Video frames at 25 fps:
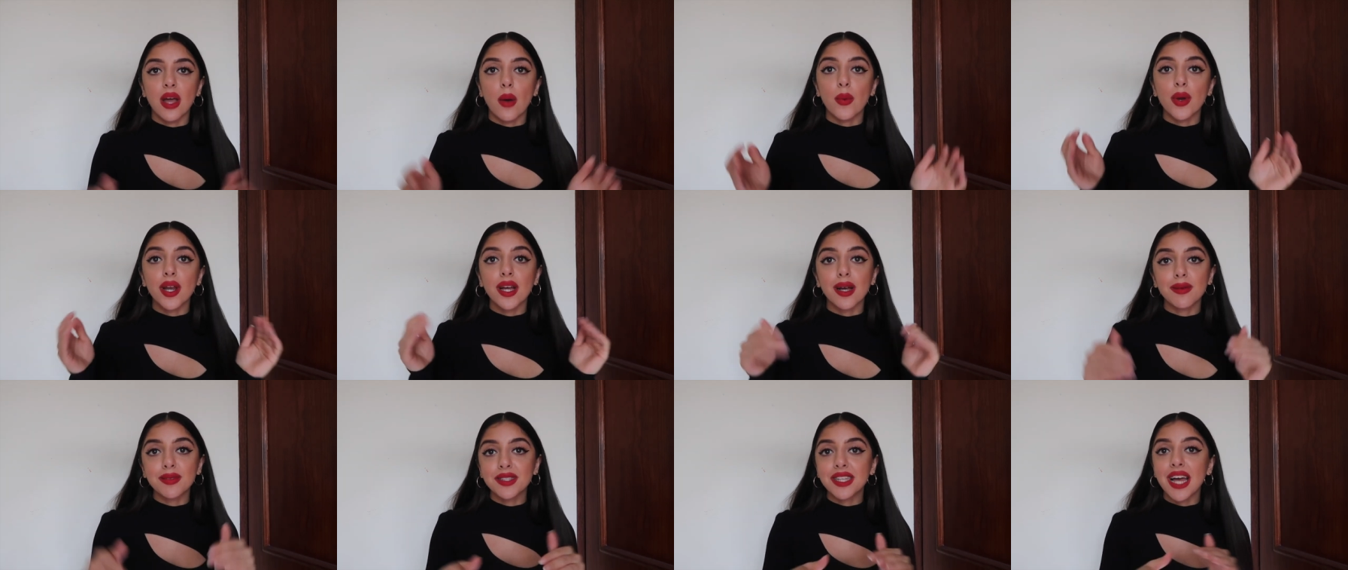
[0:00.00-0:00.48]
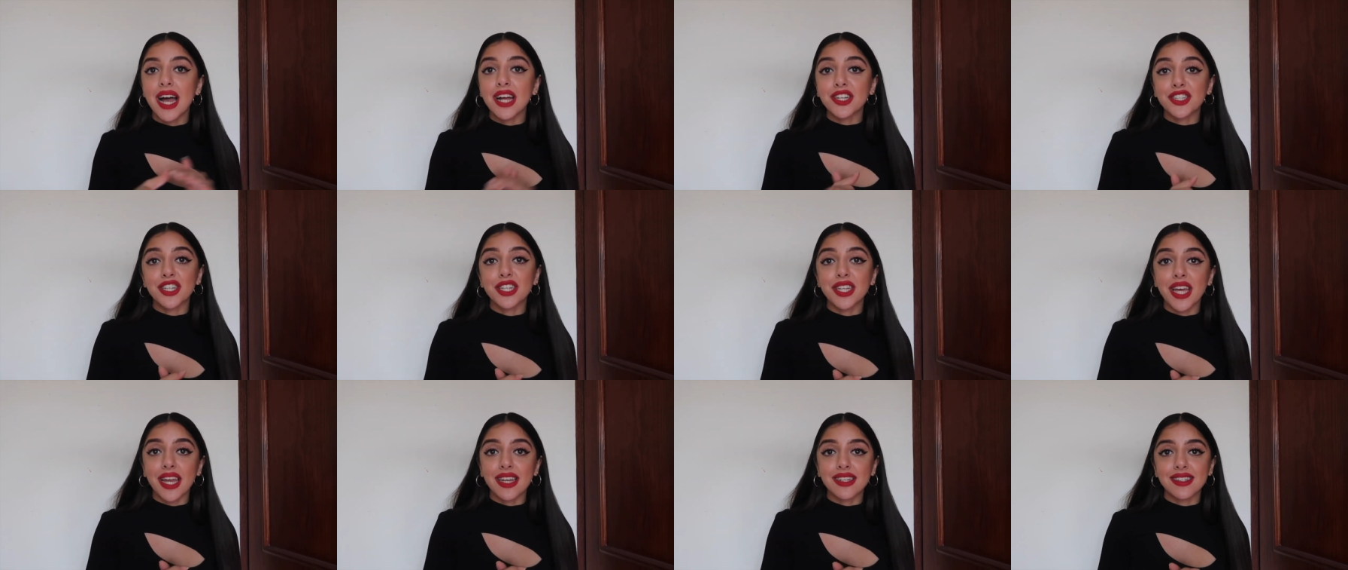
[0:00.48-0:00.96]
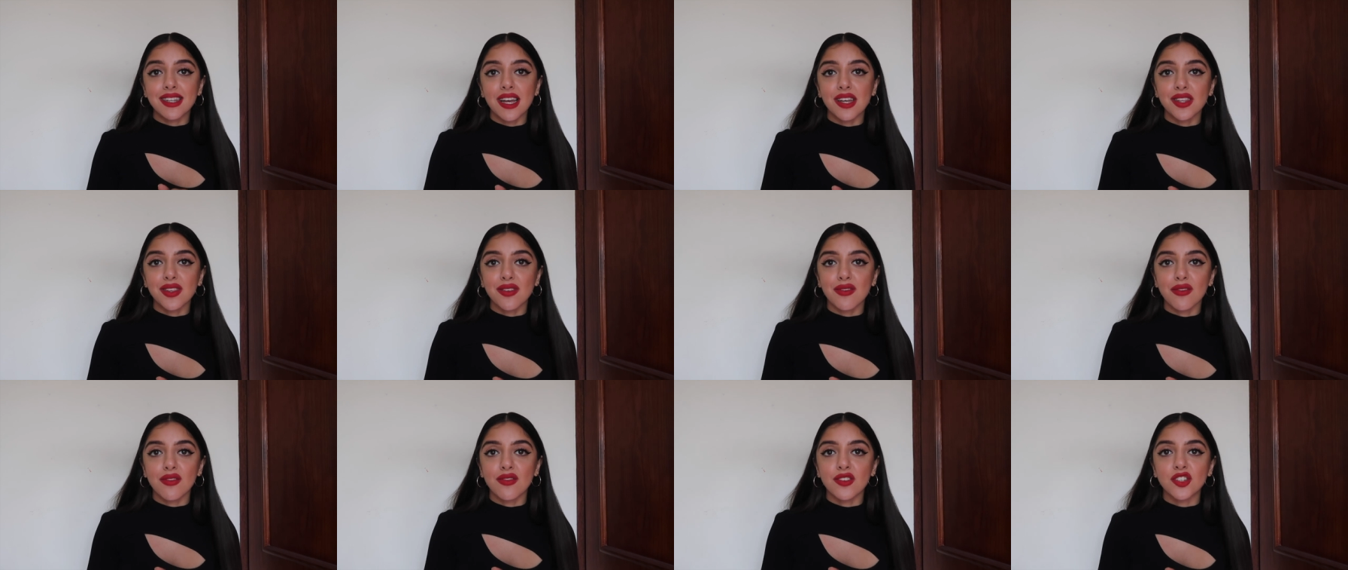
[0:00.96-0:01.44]
Now, when it comes to actually getting
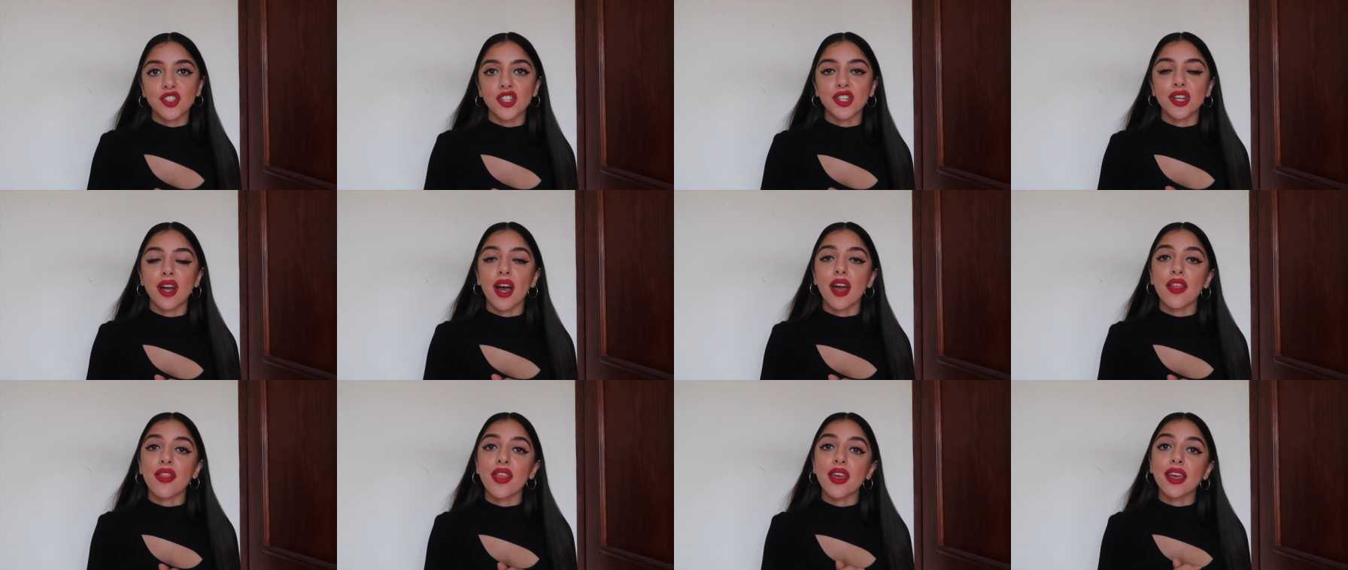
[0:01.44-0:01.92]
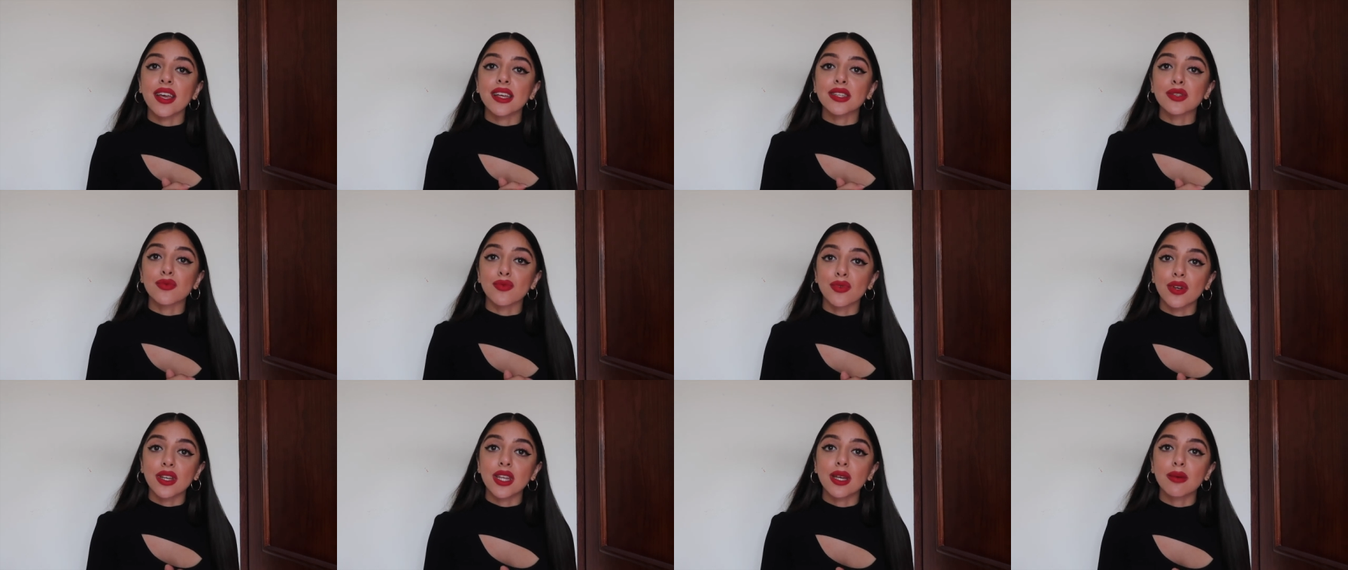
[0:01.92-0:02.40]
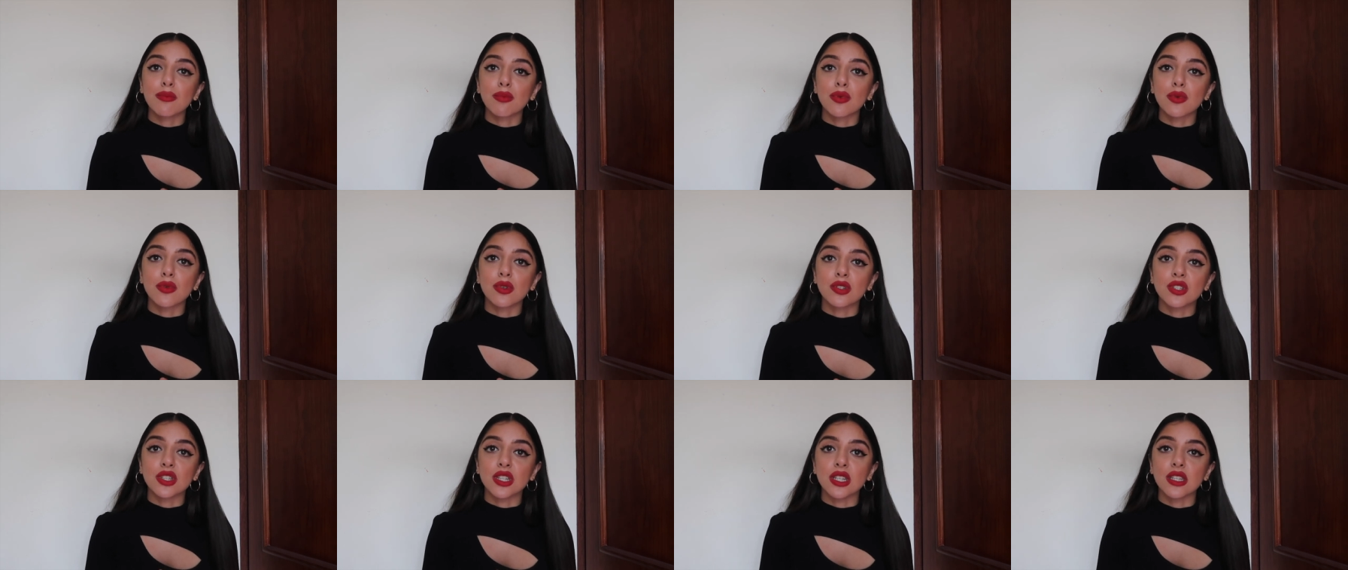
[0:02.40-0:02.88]
down the revision, I think it's really
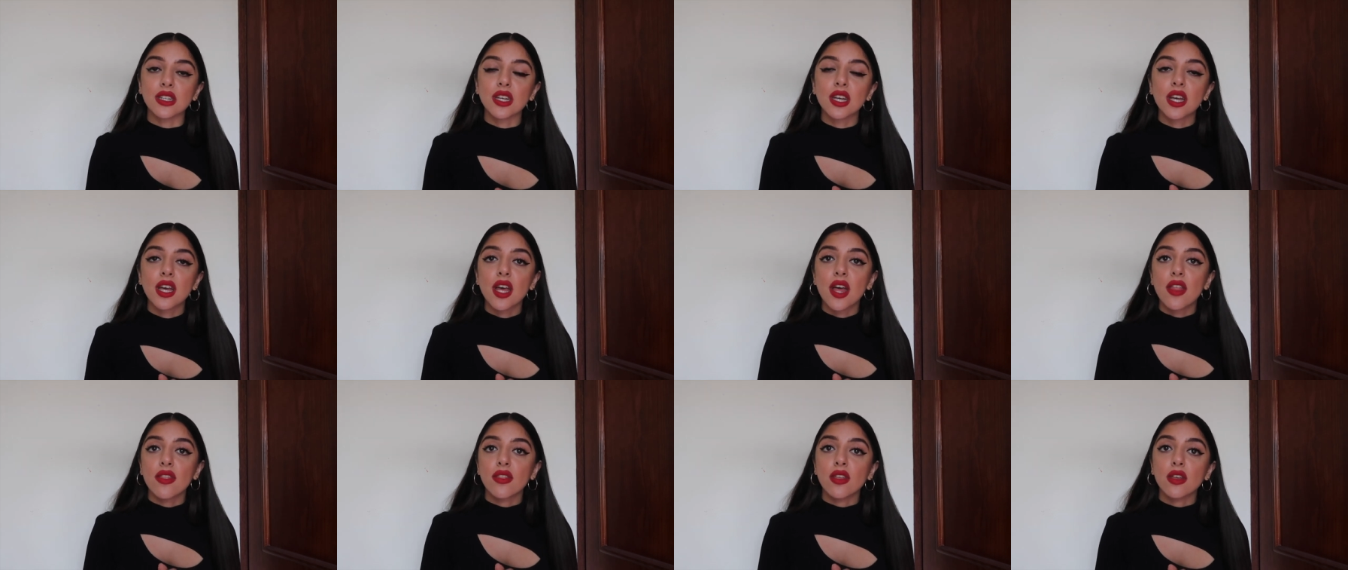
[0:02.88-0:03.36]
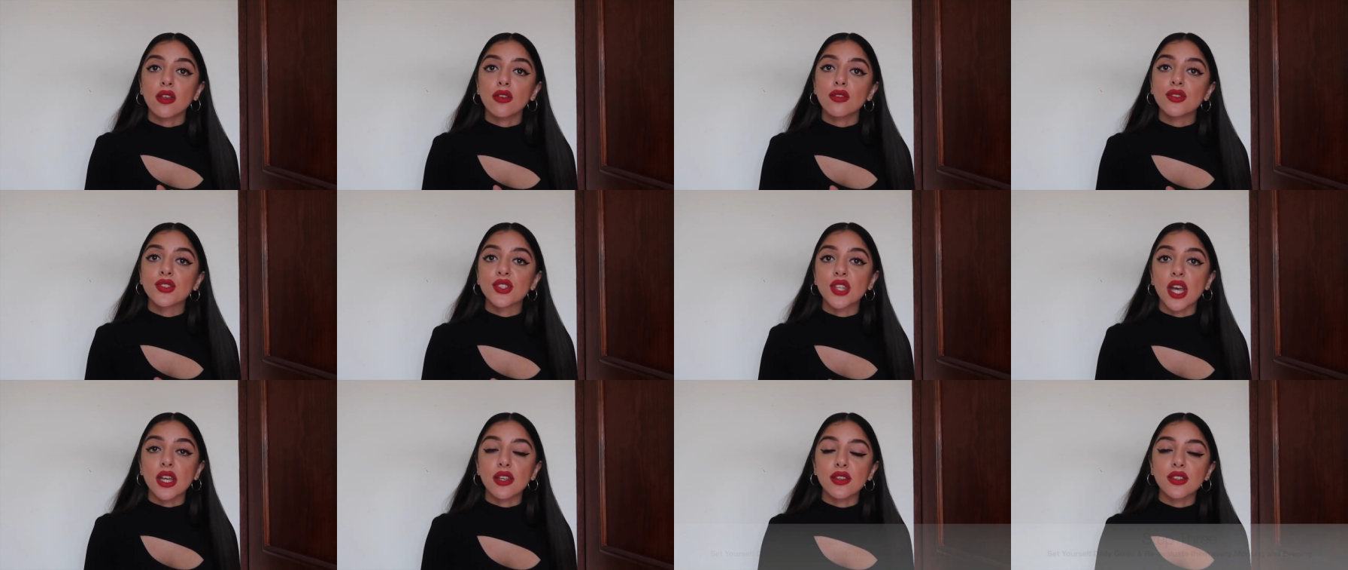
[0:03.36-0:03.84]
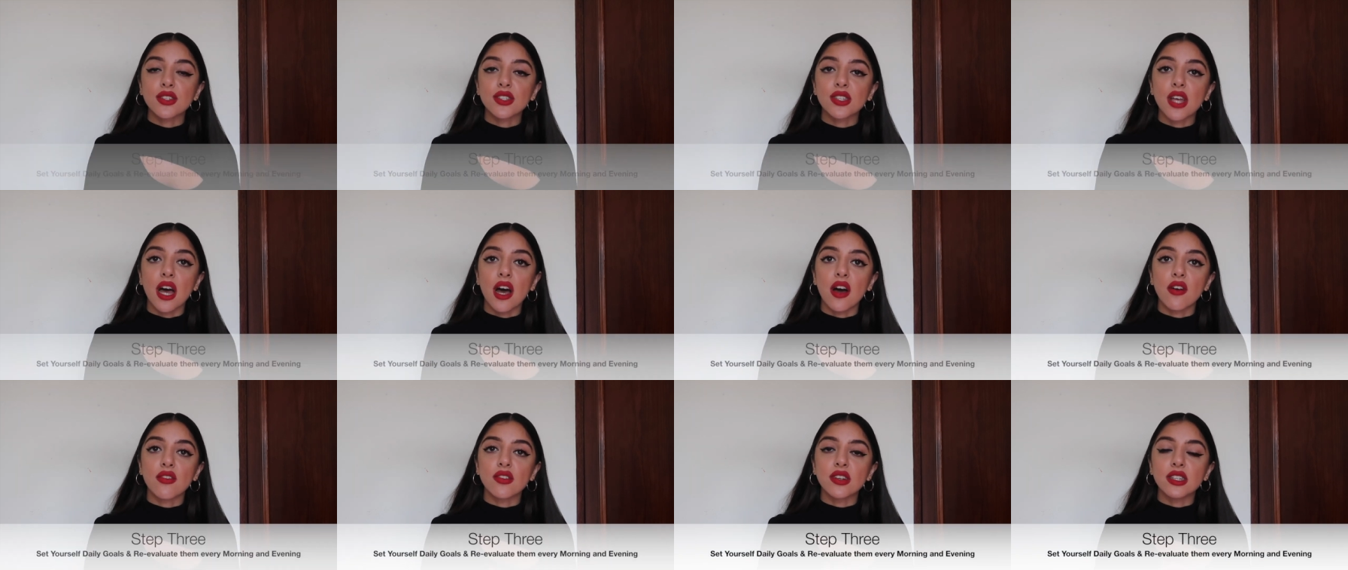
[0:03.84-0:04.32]
important that you set
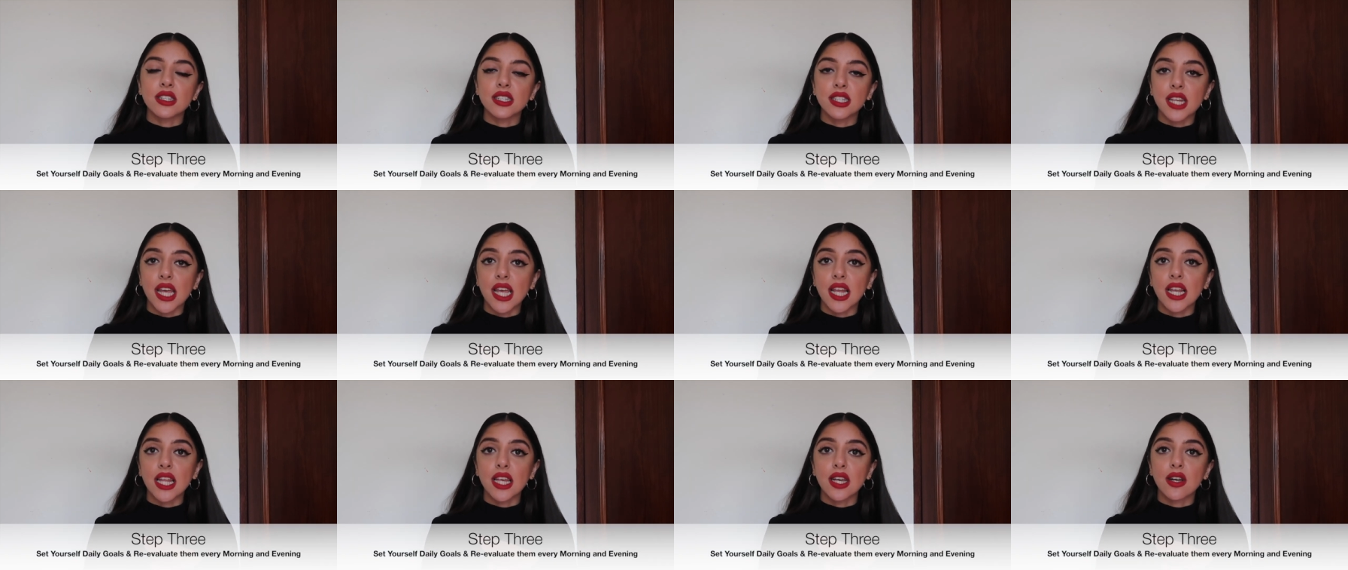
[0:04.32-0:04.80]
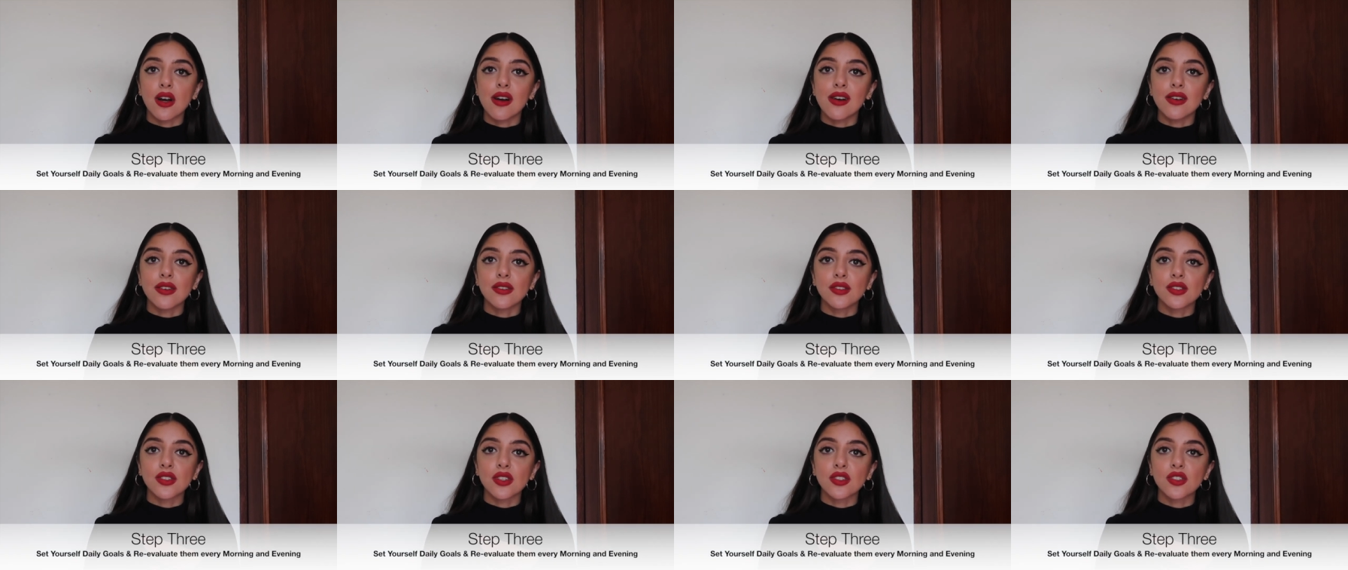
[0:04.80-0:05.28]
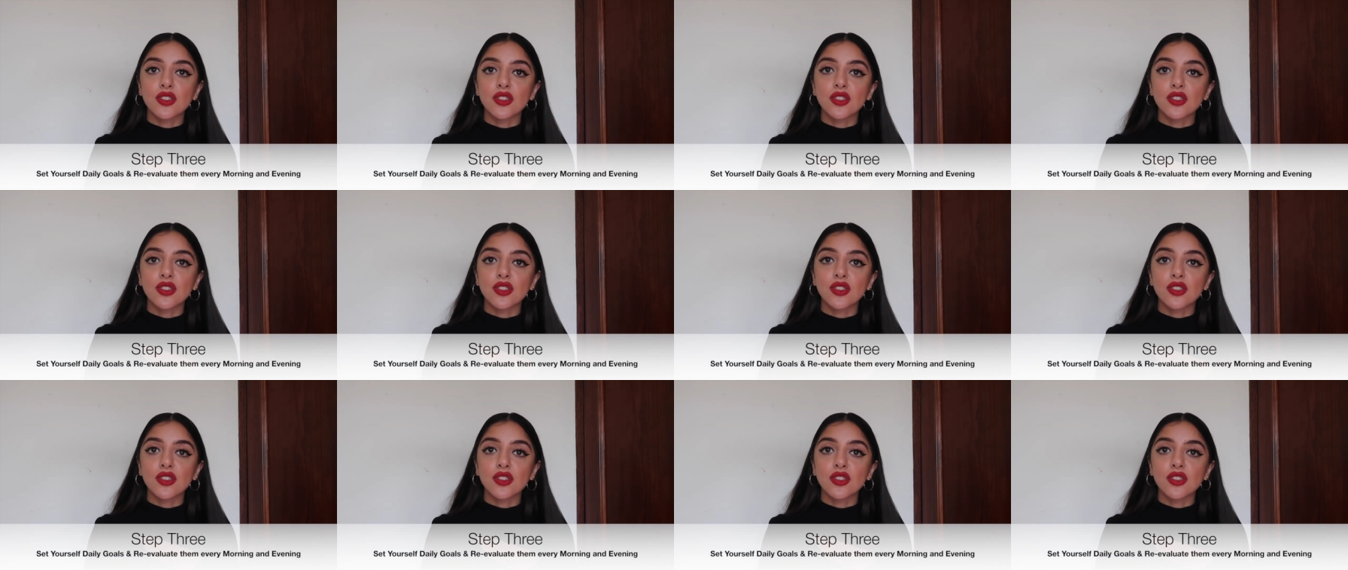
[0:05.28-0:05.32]
yourself daily goals.